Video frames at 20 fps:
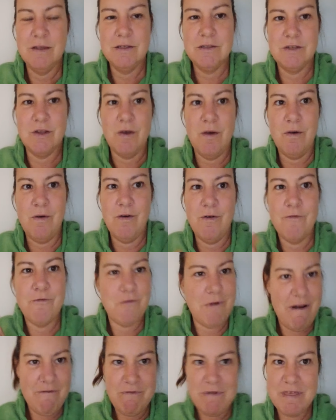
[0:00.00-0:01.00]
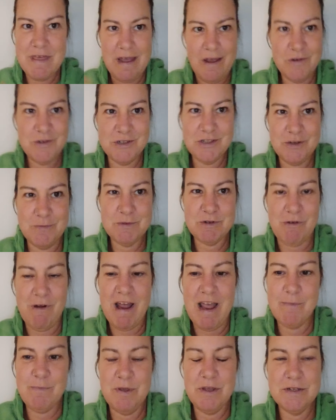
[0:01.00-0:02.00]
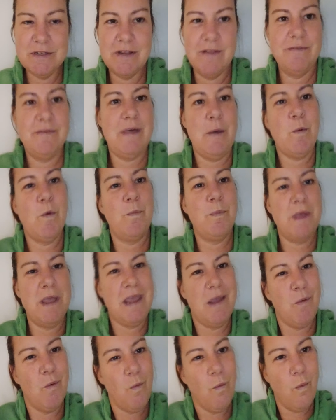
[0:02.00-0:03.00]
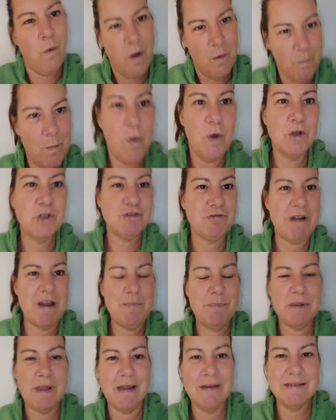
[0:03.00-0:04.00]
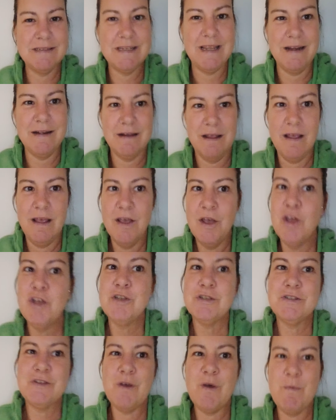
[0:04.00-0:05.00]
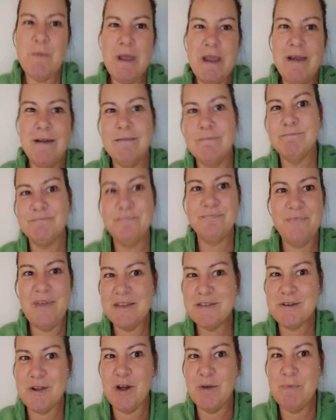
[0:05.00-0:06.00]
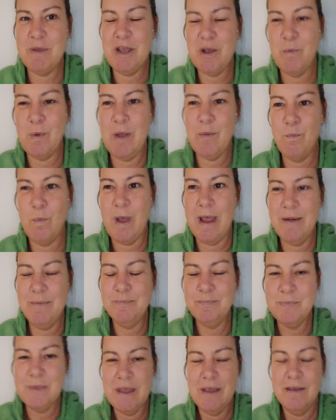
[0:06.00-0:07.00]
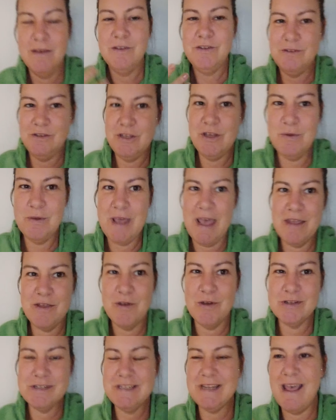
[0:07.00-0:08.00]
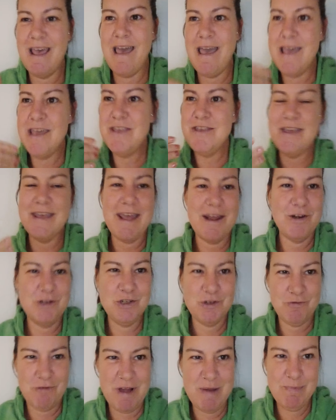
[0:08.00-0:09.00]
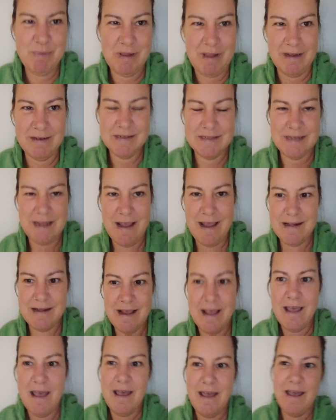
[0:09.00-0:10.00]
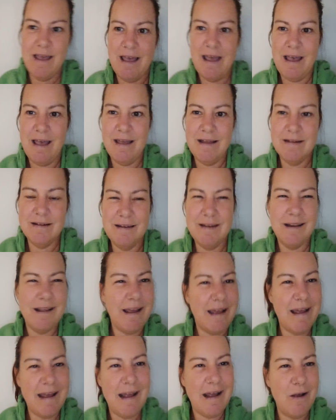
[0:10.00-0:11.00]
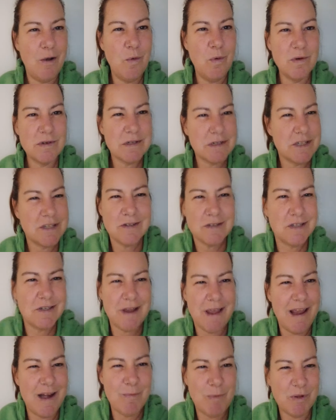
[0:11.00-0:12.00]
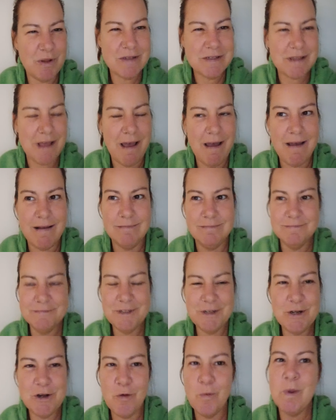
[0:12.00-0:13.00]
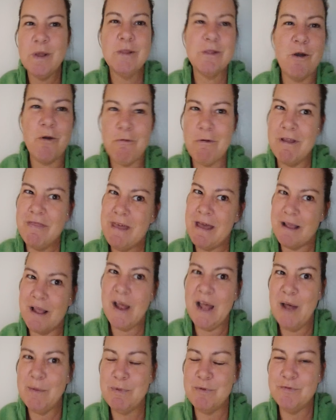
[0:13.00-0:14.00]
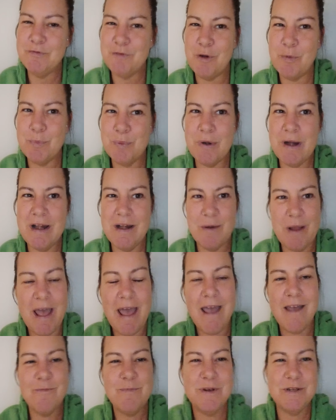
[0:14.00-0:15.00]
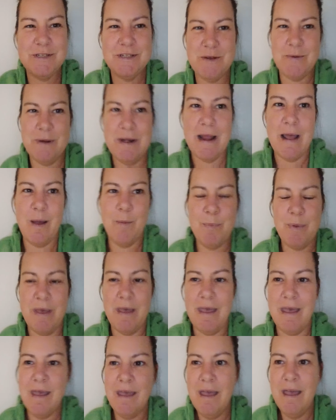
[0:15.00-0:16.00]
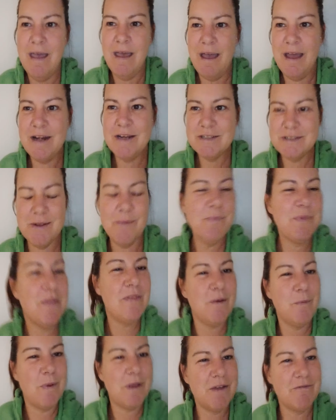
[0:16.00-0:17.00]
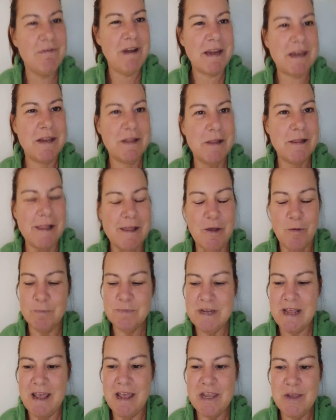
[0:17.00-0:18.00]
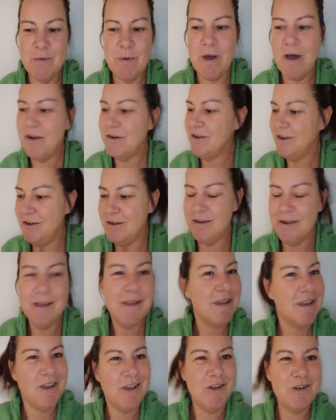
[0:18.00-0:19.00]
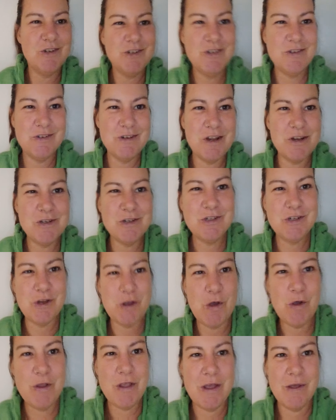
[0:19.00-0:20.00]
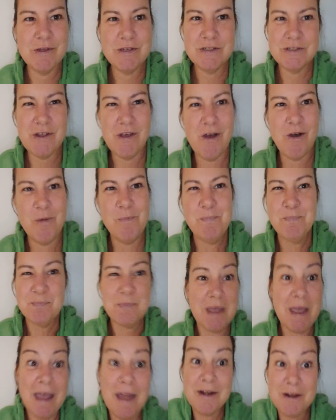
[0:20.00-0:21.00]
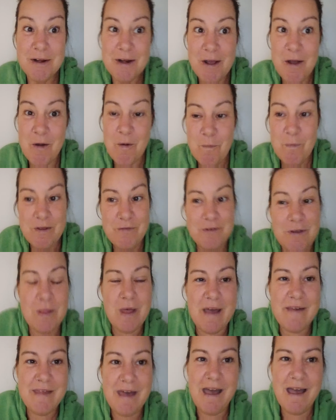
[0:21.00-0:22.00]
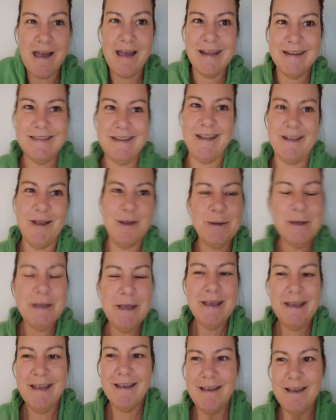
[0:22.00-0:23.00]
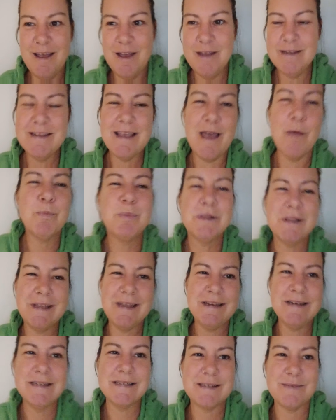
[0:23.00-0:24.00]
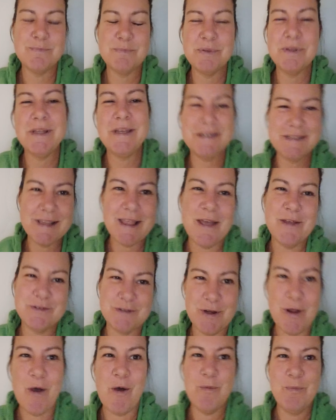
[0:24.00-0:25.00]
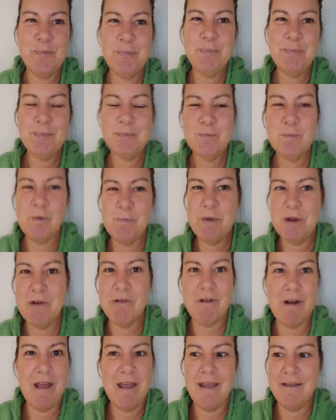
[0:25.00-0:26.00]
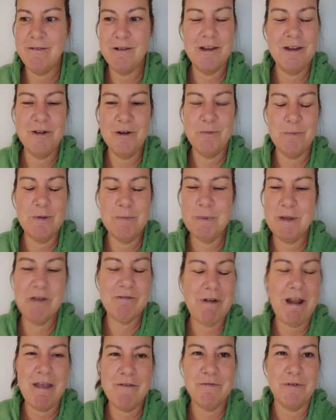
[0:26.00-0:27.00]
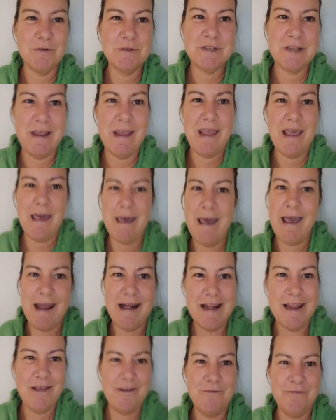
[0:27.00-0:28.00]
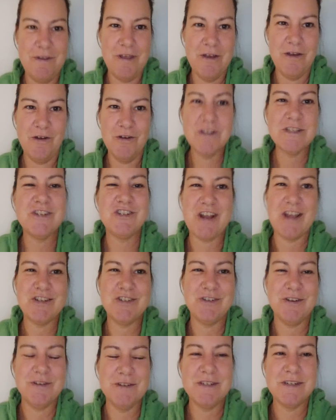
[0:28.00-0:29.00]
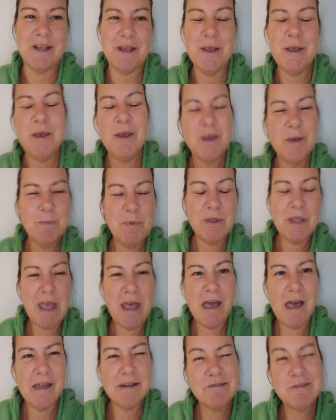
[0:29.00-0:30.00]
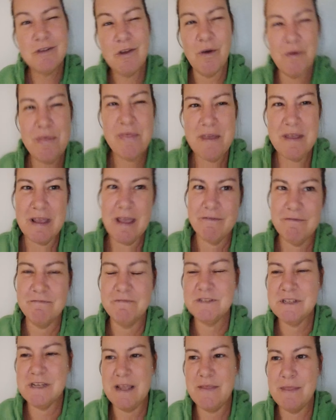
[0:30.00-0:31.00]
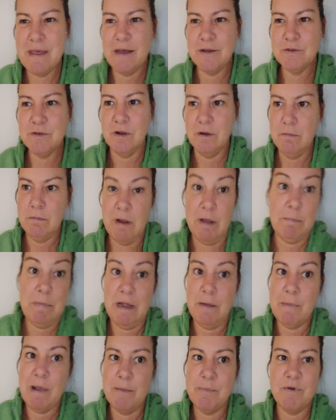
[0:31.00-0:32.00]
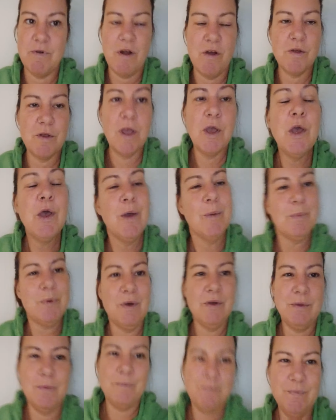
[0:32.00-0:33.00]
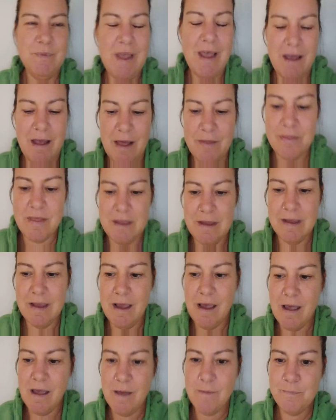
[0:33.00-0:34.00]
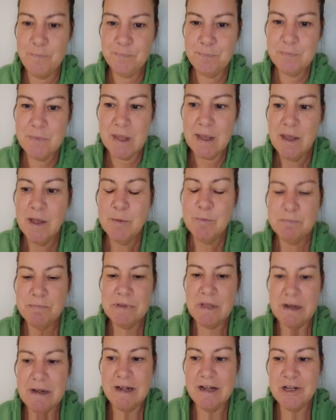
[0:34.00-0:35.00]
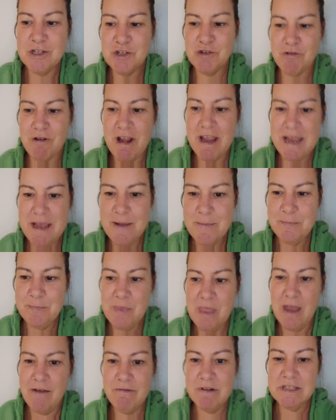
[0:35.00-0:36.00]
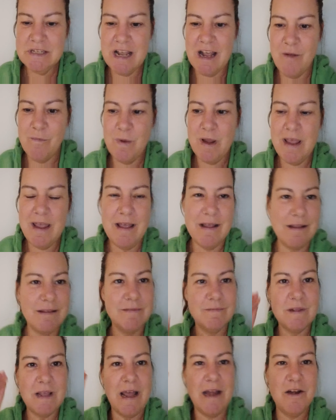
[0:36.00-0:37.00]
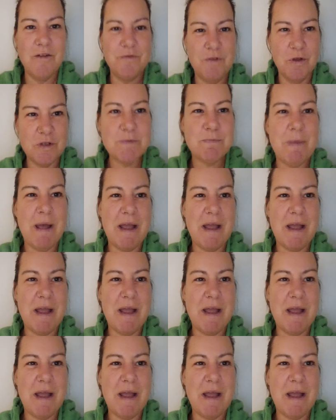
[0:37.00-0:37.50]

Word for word: So for every thousand subscribers, that will be one more tree planted. So, I mean, that's got to be a win-win. You get your say, you get a tree planted, and how sustainable is that? You know, we're lowering that carbon footprint. Everybody's doing our bit. And it's something that we can regularly update you on and, and, and show you. So I don't know if you like that idea uh, yeah, please, please let us know. we Would be great, you know, we'd be grateful to hear any of your suggestions. But yeah, I don't think I've seen that done. I mean, I might be wrong, but yeah, I think um, planting a tree every time we hit kind of those